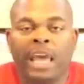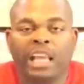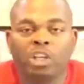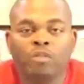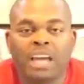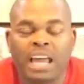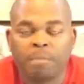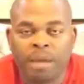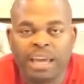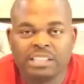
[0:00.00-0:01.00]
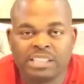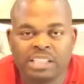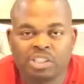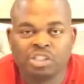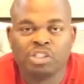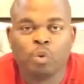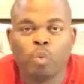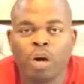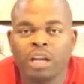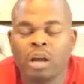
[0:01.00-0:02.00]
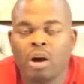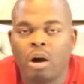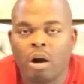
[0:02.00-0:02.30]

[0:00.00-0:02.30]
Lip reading: You've got to pay attention to what